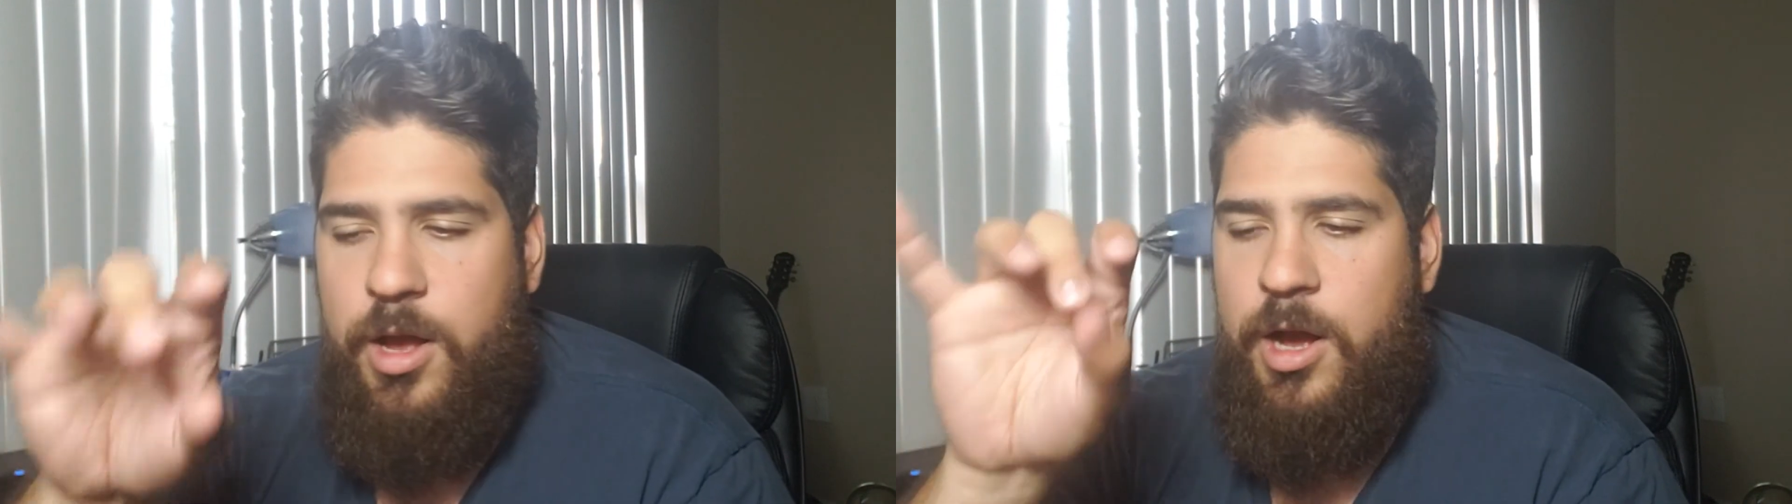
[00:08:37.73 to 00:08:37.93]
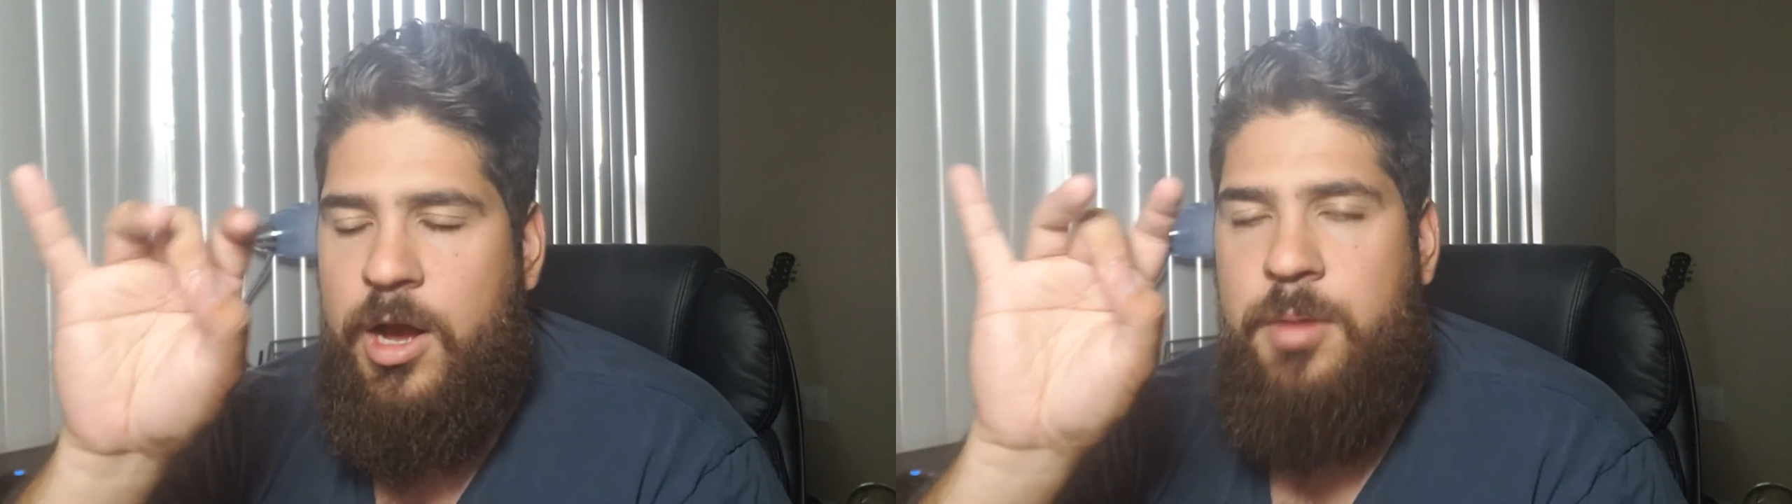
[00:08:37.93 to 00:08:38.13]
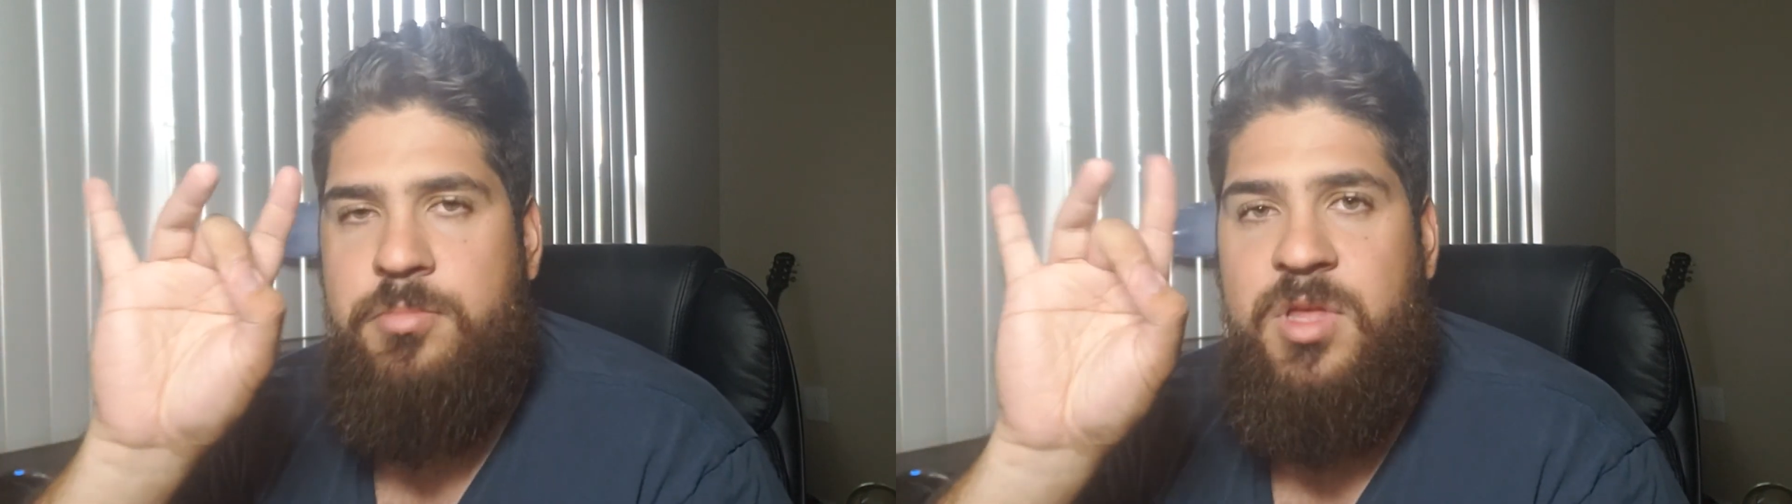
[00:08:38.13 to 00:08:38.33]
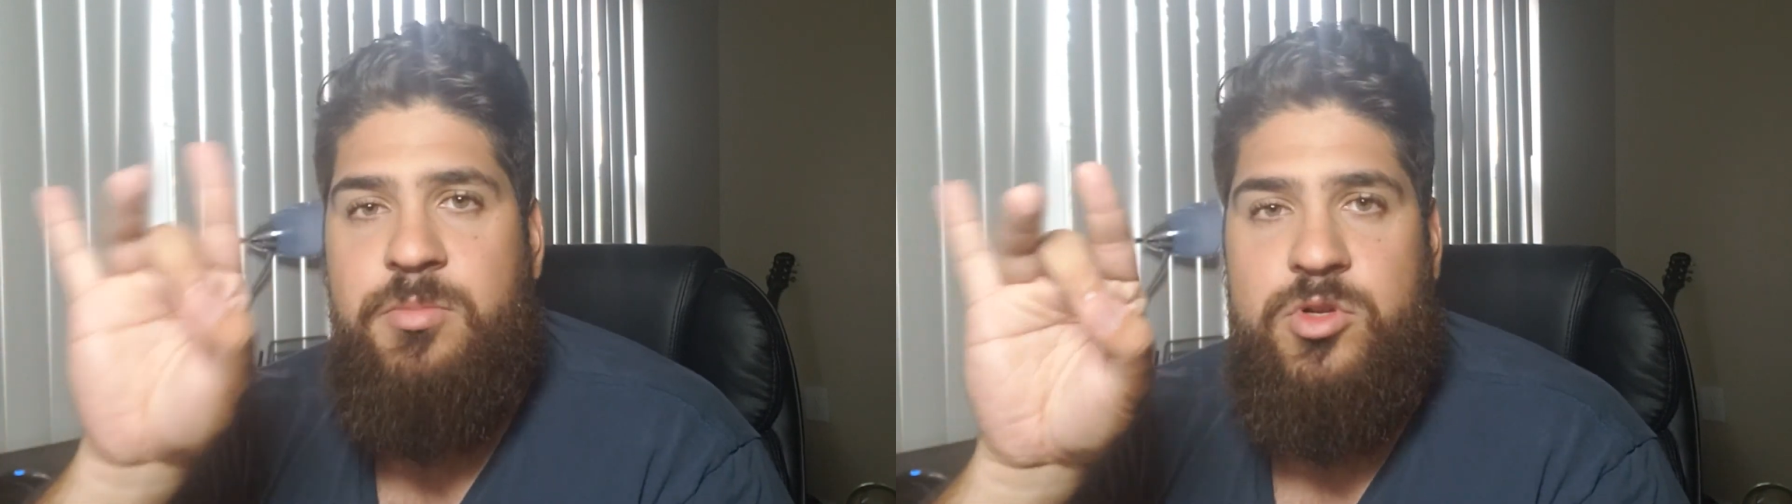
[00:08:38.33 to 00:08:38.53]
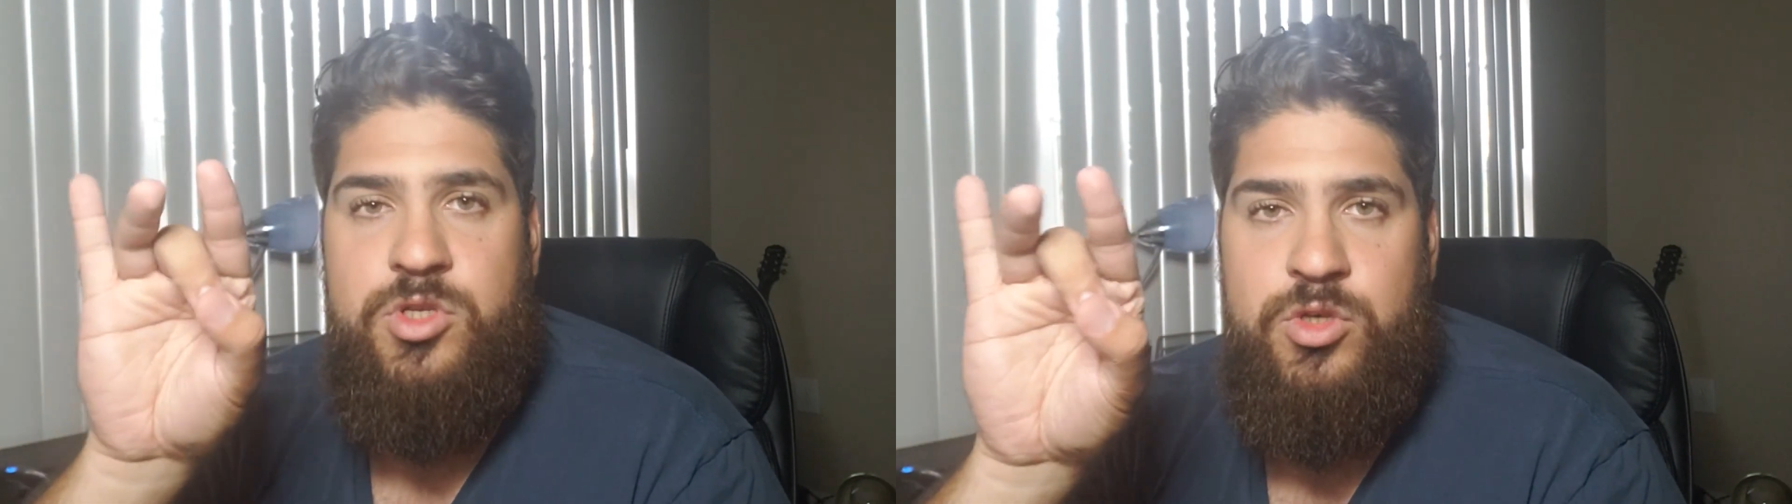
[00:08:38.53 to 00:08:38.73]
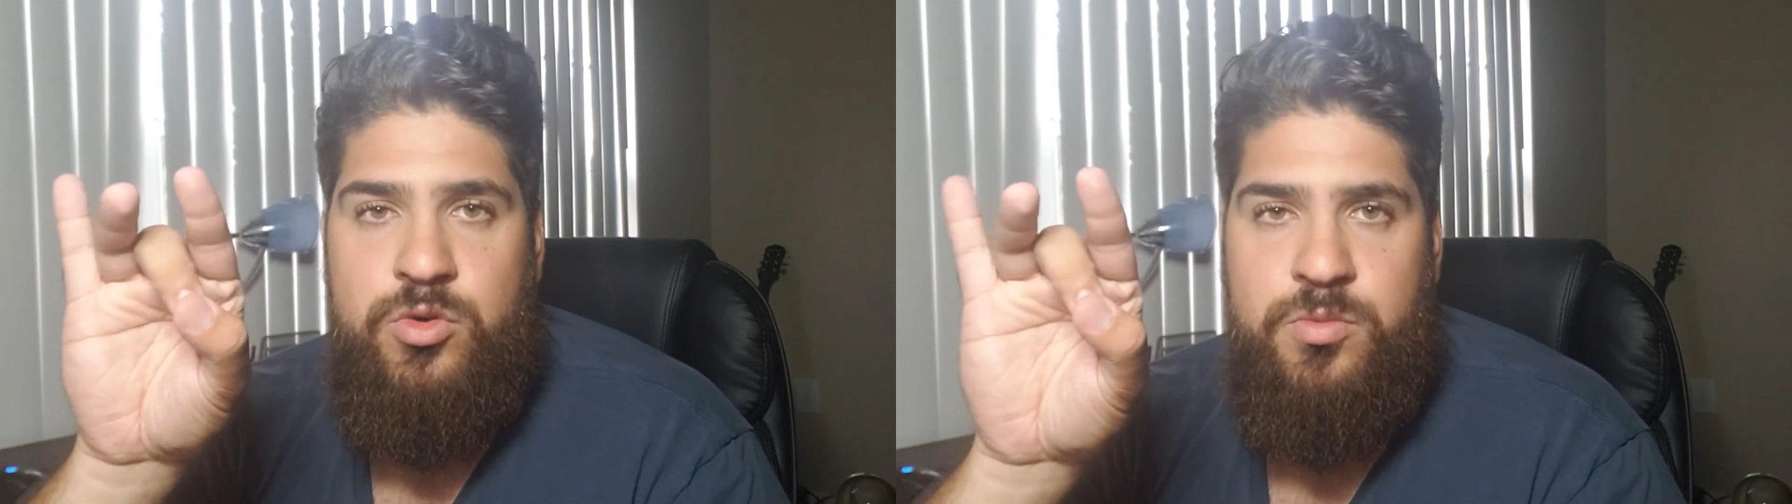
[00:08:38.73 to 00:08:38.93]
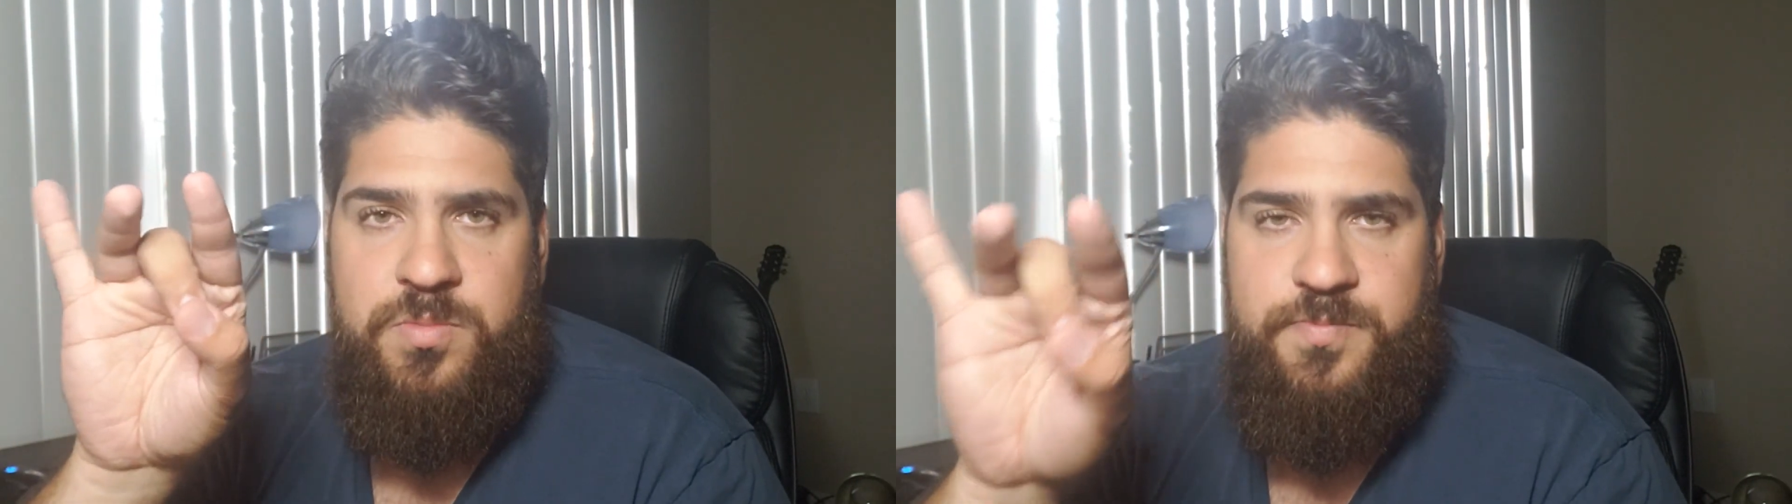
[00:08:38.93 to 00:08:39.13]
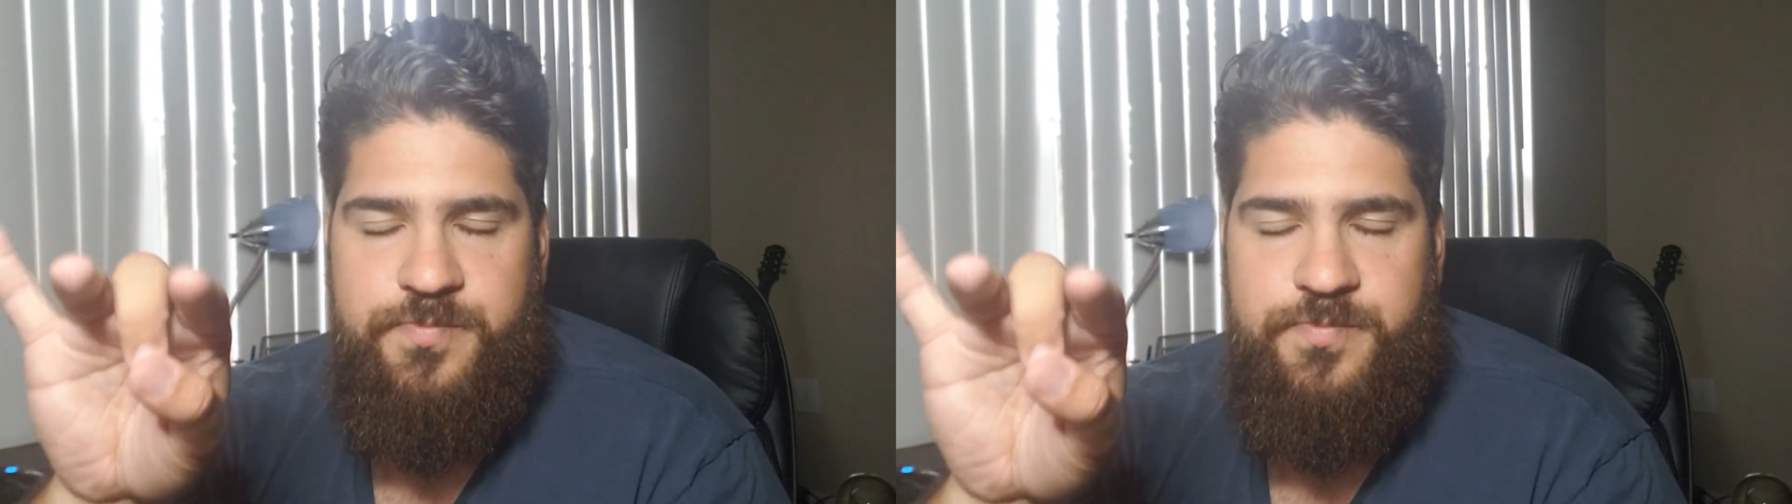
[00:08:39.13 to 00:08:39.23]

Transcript: Number 2,